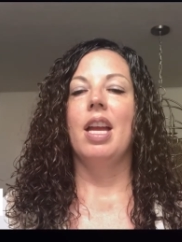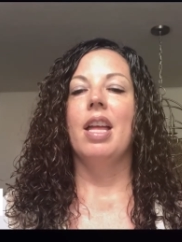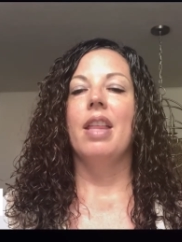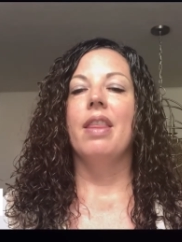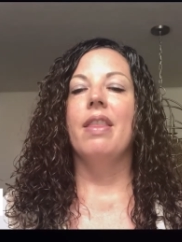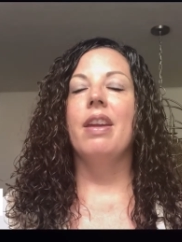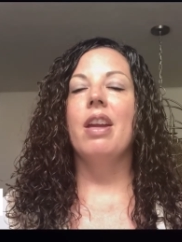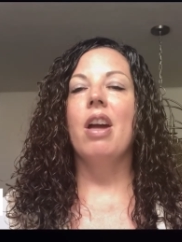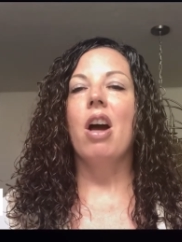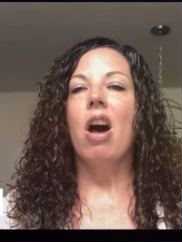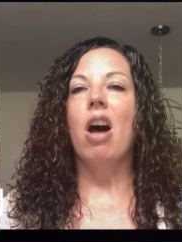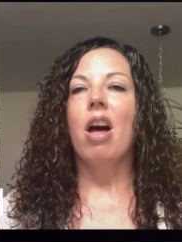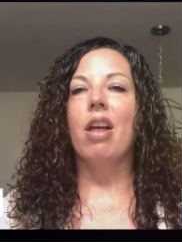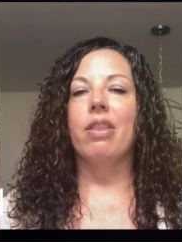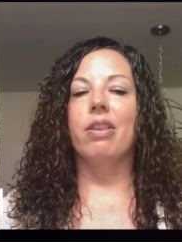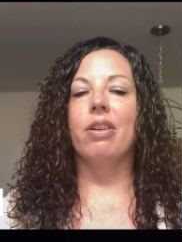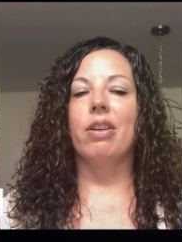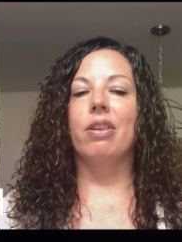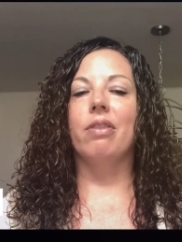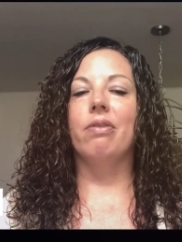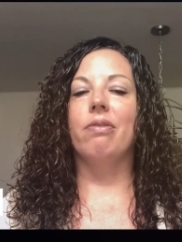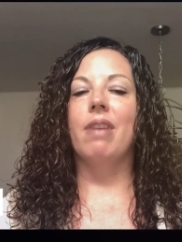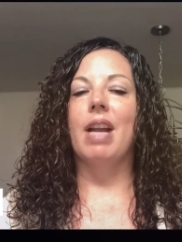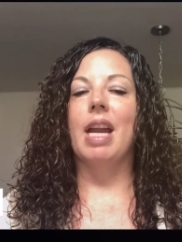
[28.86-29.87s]
The
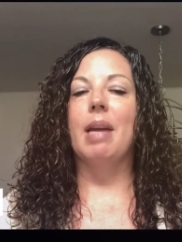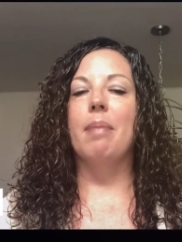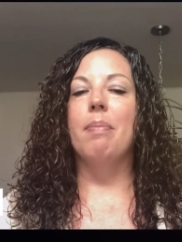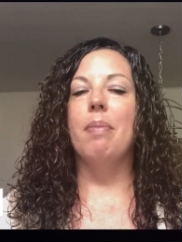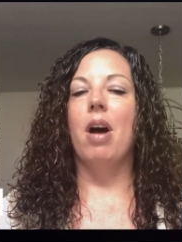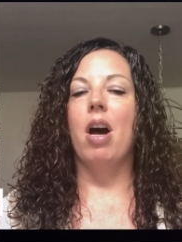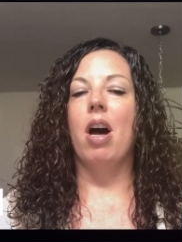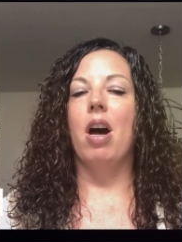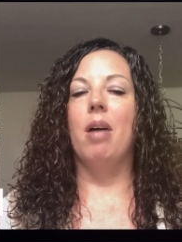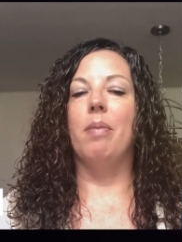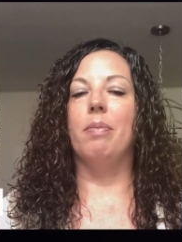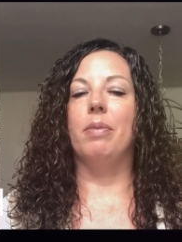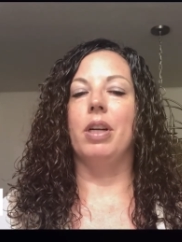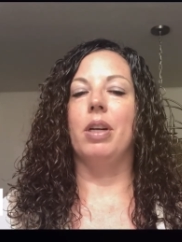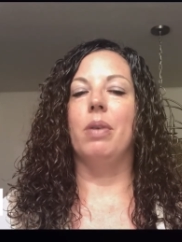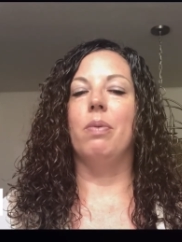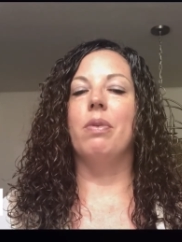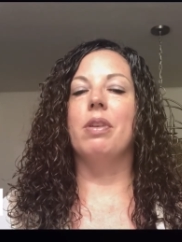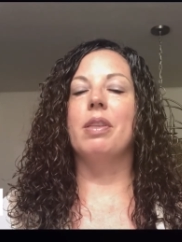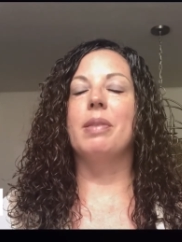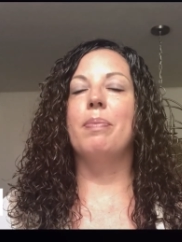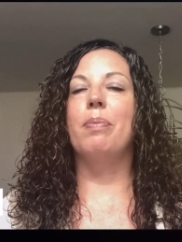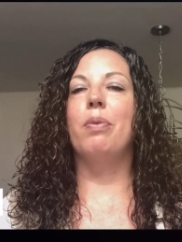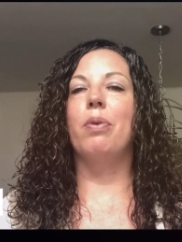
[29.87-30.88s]
author, Ray Palmer,
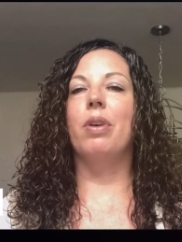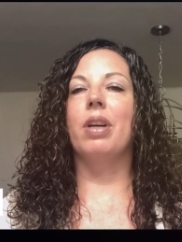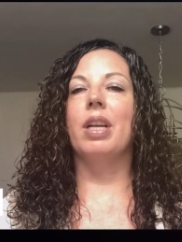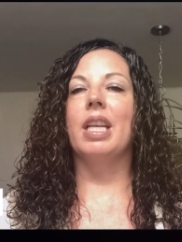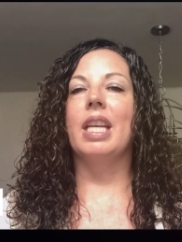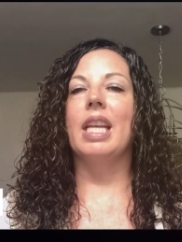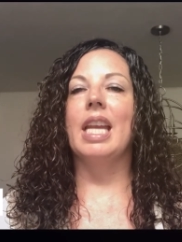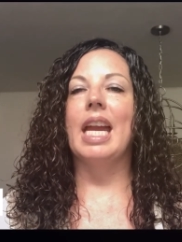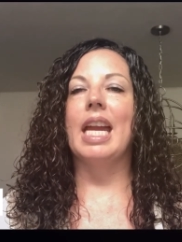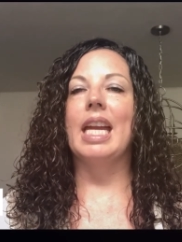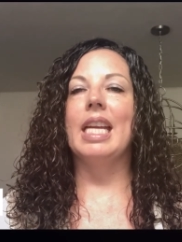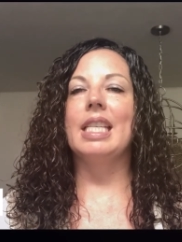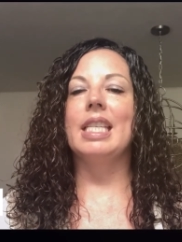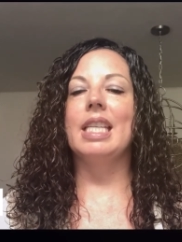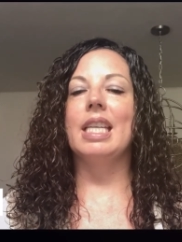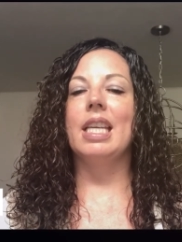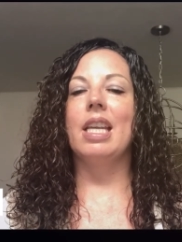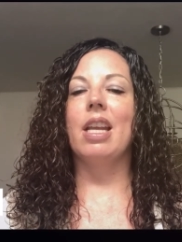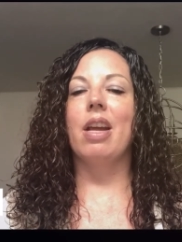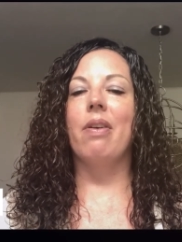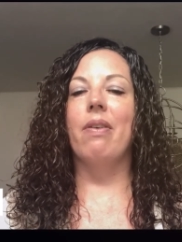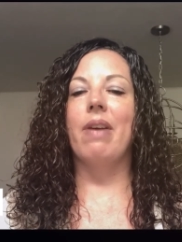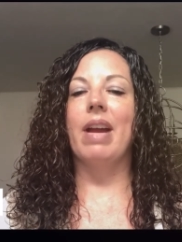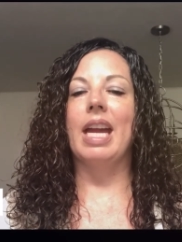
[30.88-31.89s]
was born in
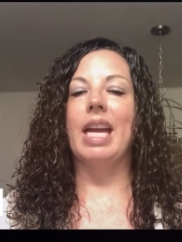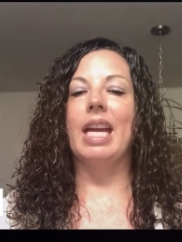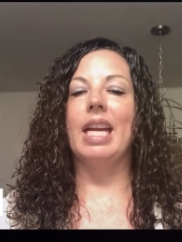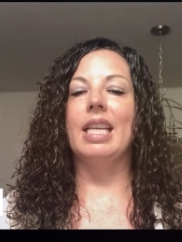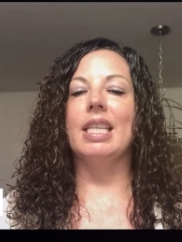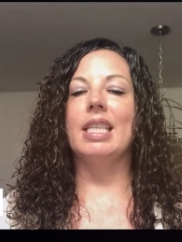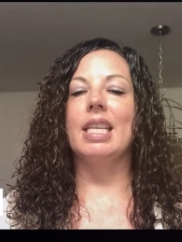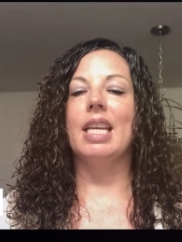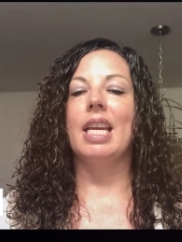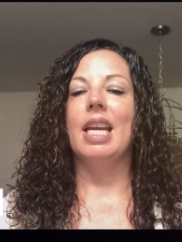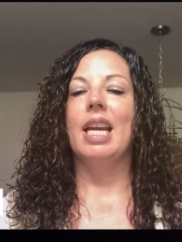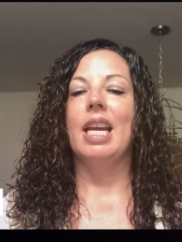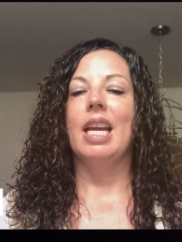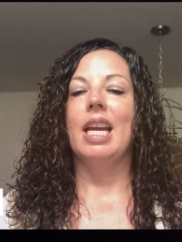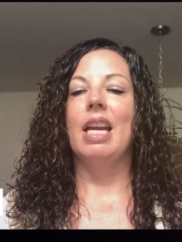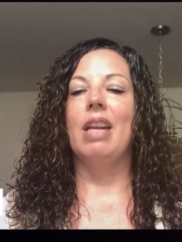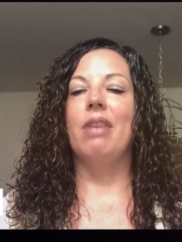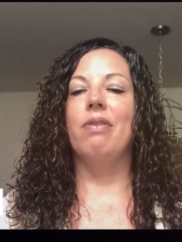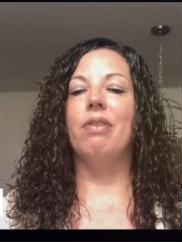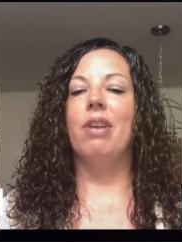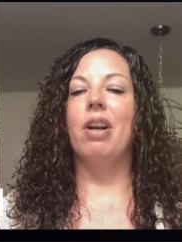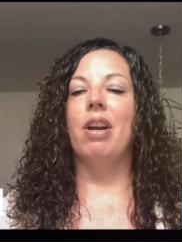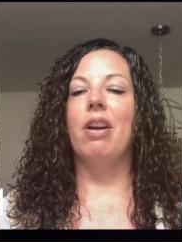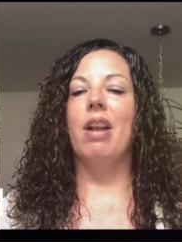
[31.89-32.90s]
1808
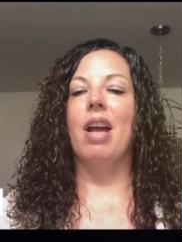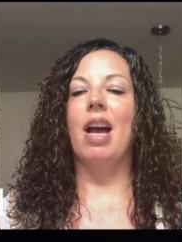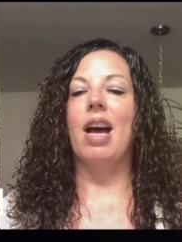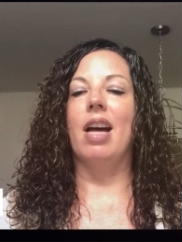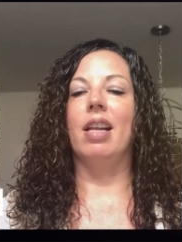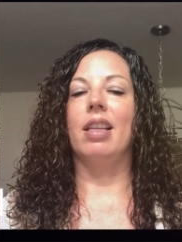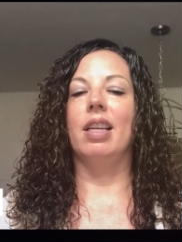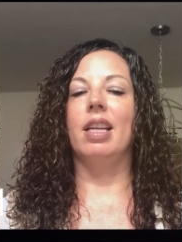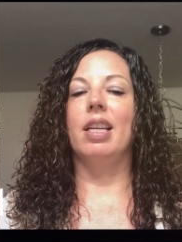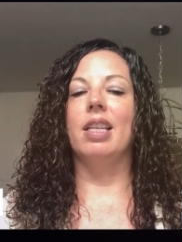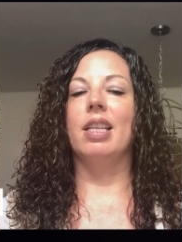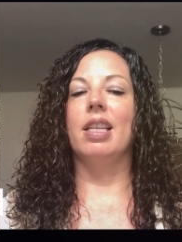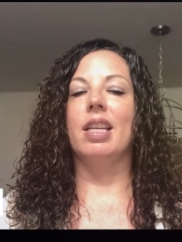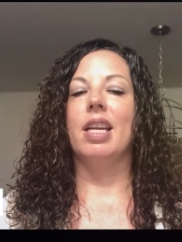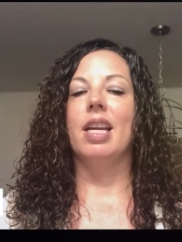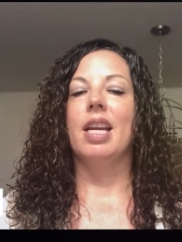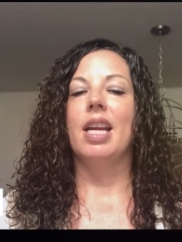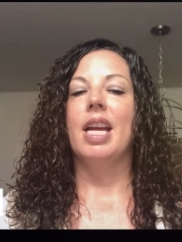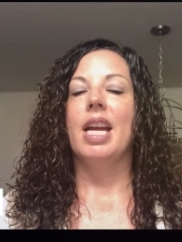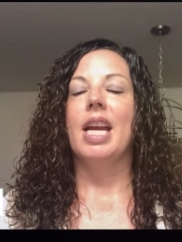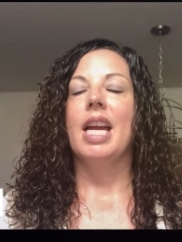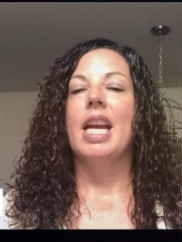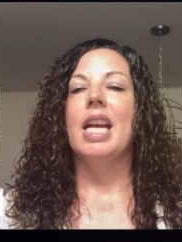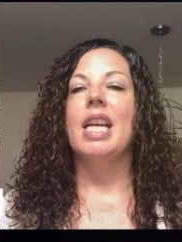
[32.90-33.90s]
in Rhode Island.
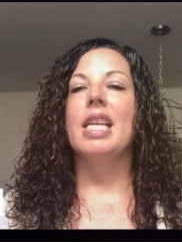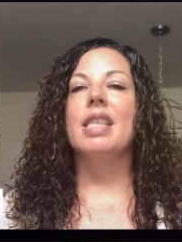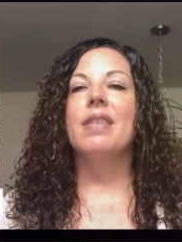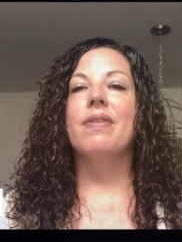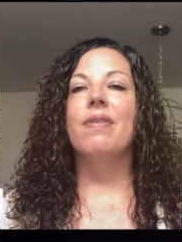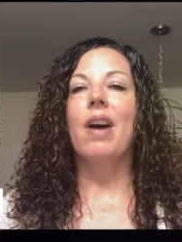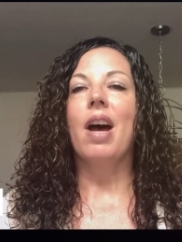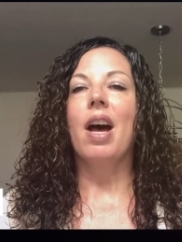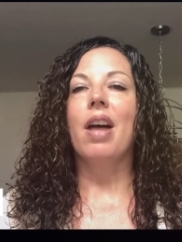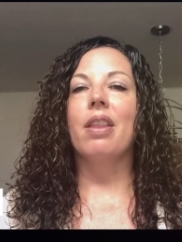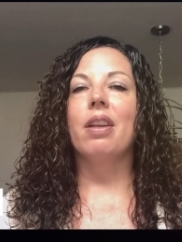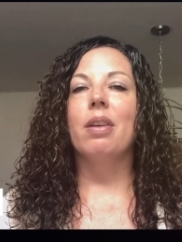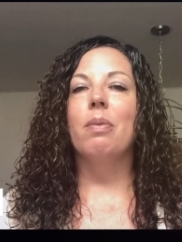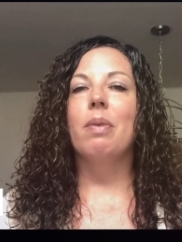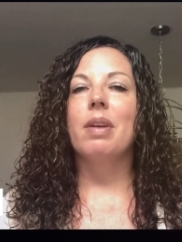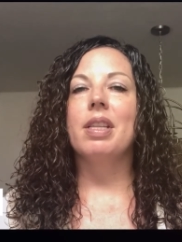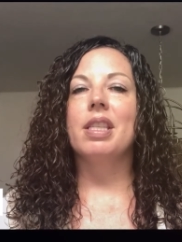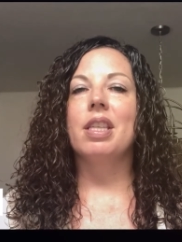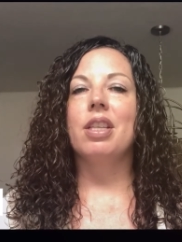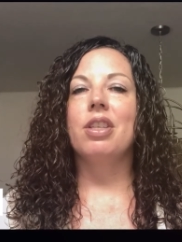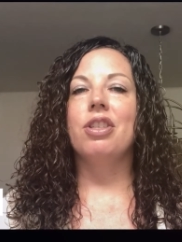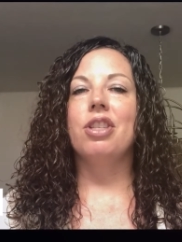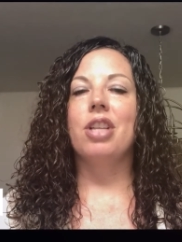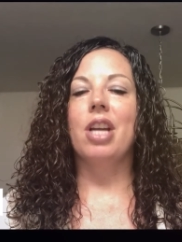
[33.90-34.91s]
His father
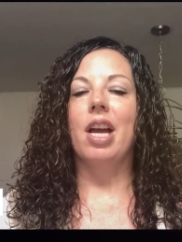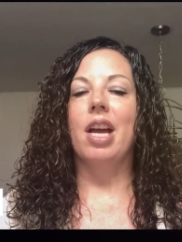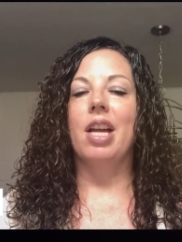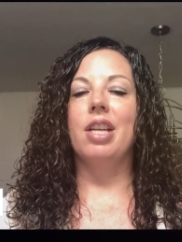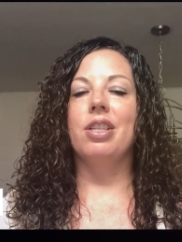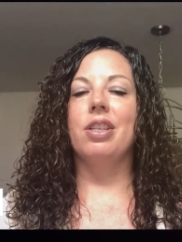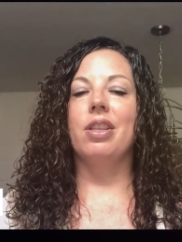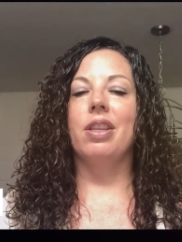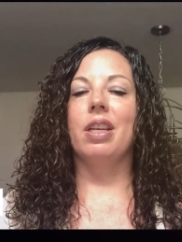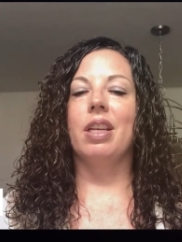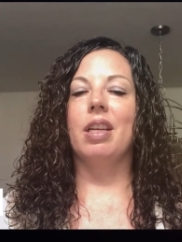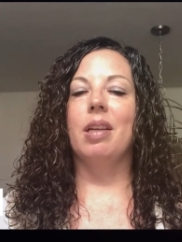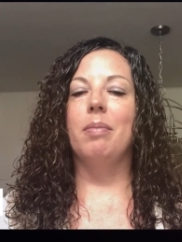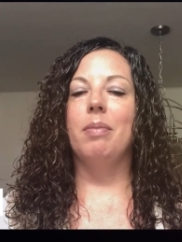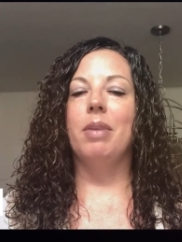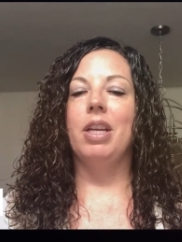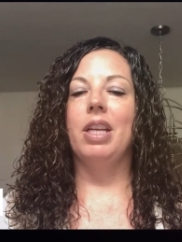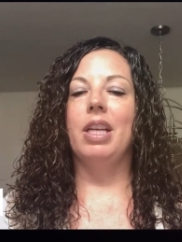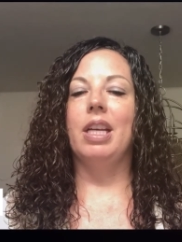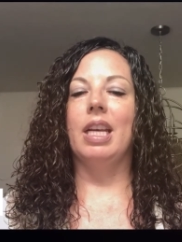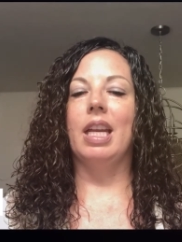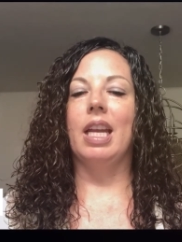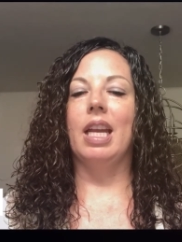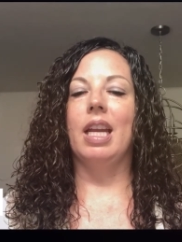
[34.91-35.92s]
was a judge in the
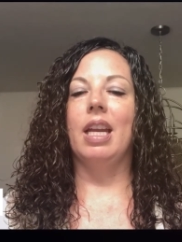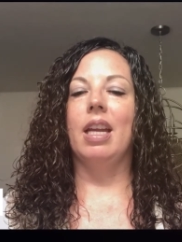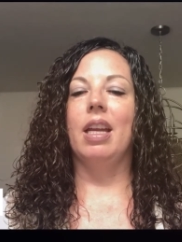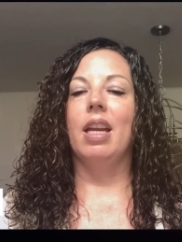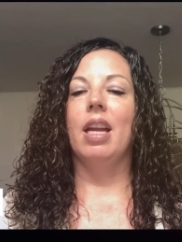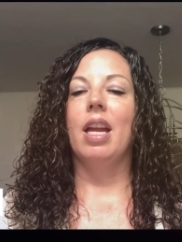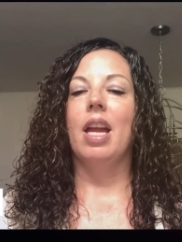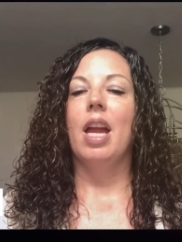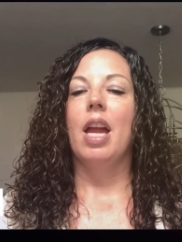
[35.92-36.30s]
community.